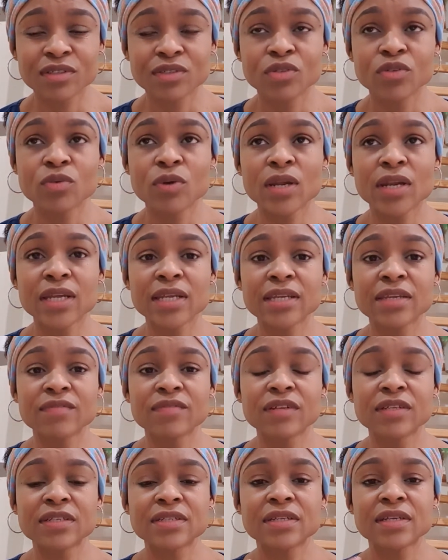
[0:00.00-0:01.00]
You want to give
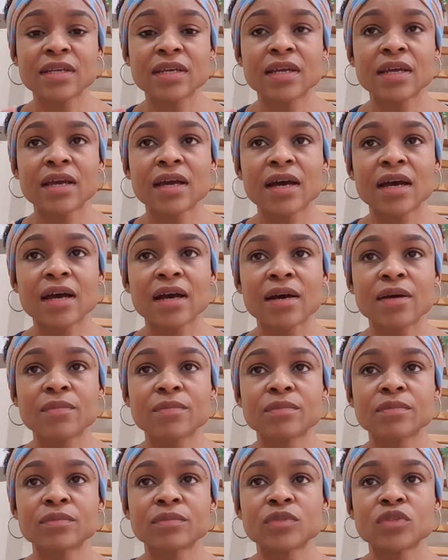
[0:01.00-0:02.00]
it
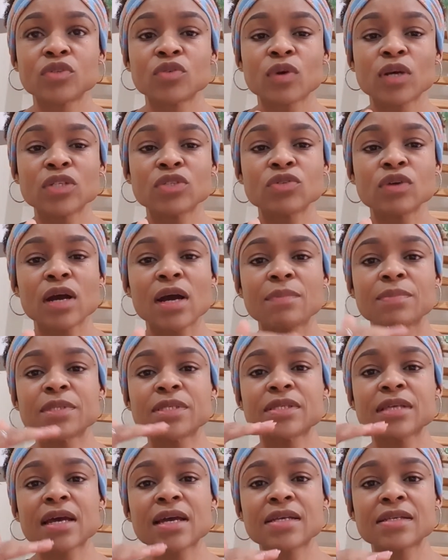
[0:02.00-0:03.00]
you want to
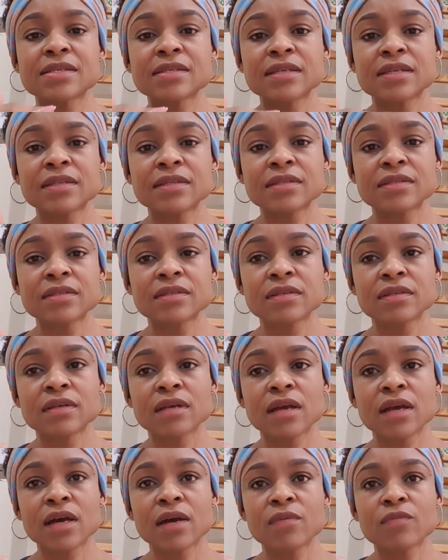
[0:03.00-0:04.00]
upsize it
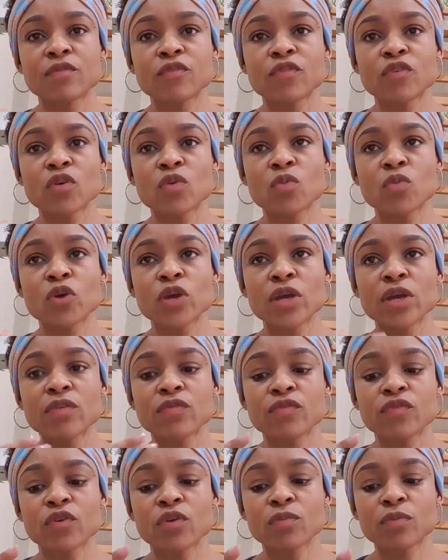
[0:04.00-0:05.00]

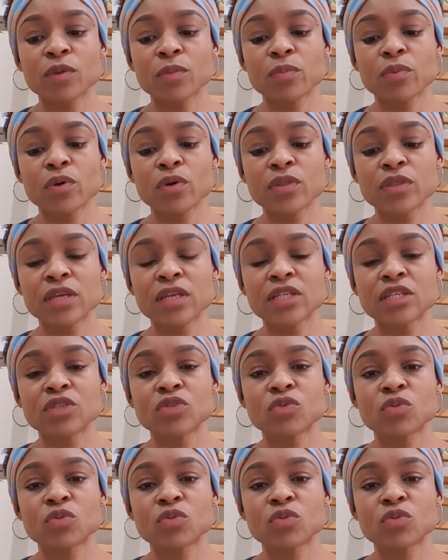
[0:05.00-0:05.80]
from the pot that it